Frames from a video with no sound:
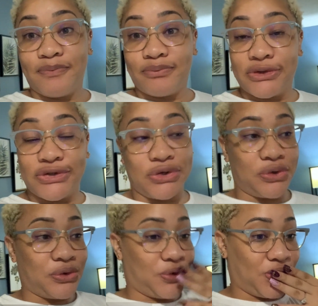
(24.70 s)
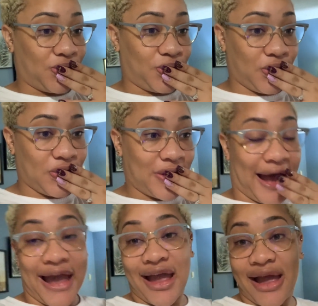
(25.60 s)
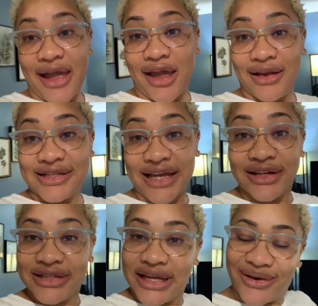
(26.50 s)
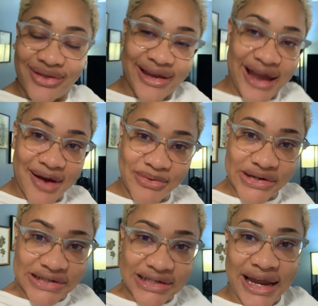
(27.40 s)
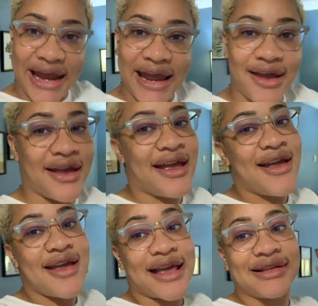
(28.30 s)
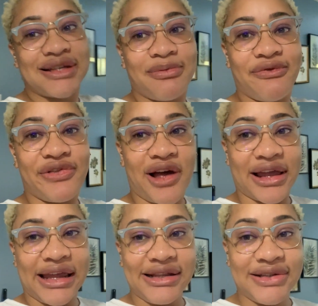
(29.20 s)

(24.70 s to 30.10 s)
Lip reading: So I decided to take out the camera today, get some vlogging